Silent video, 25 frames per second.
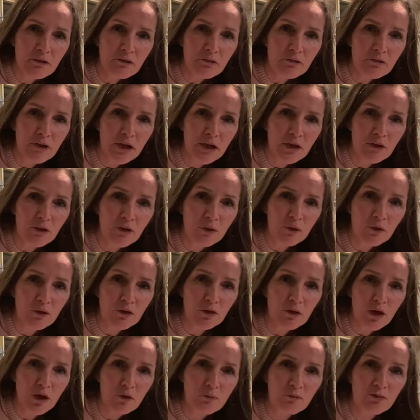Rank your
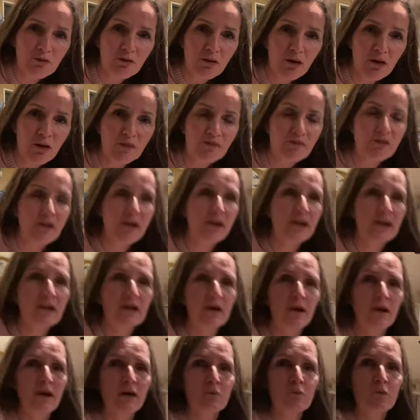top 5
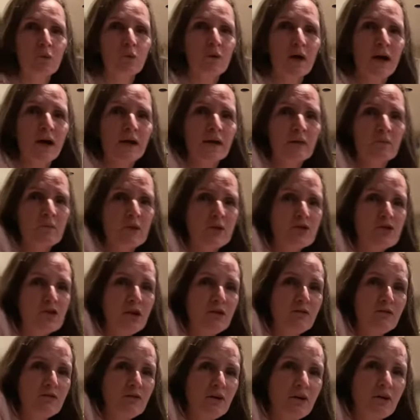kai moana. My
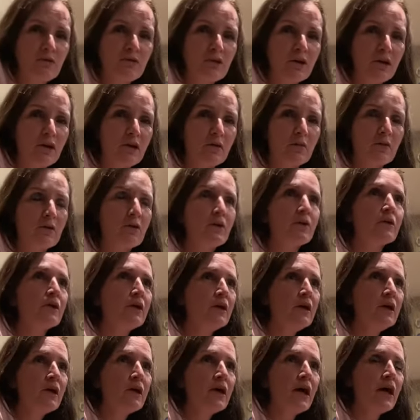top 5
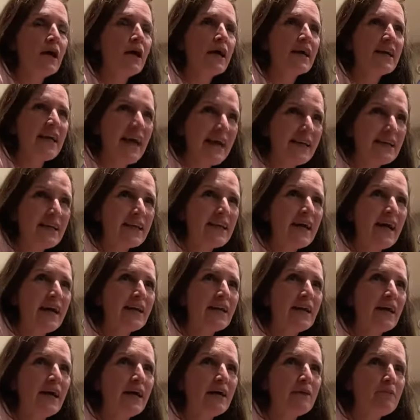
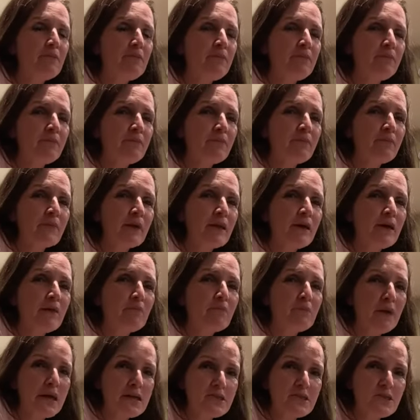kanakana,
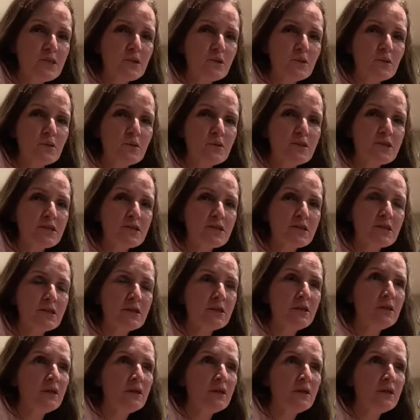mussels,